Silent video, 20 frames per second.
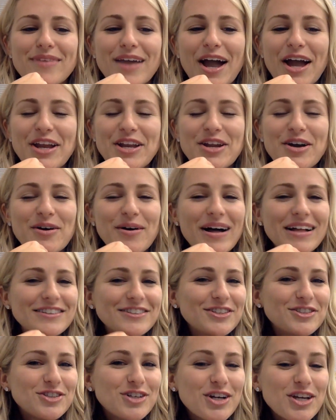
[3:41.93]
I know that's
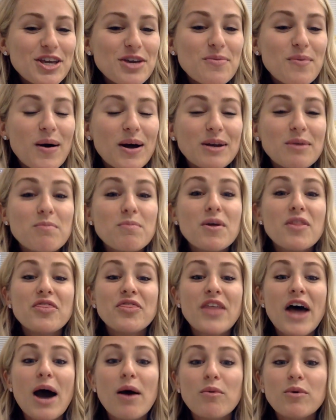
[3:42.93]
a tricky one, but
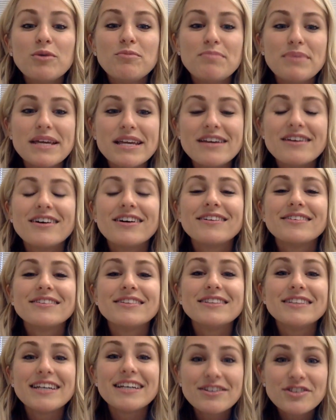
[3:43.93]
that would be
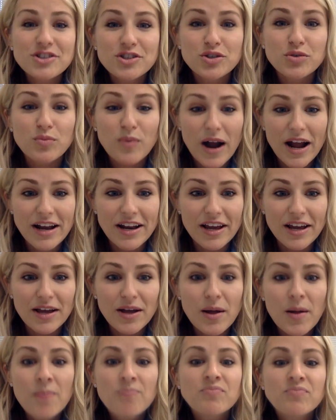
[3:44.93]
list writing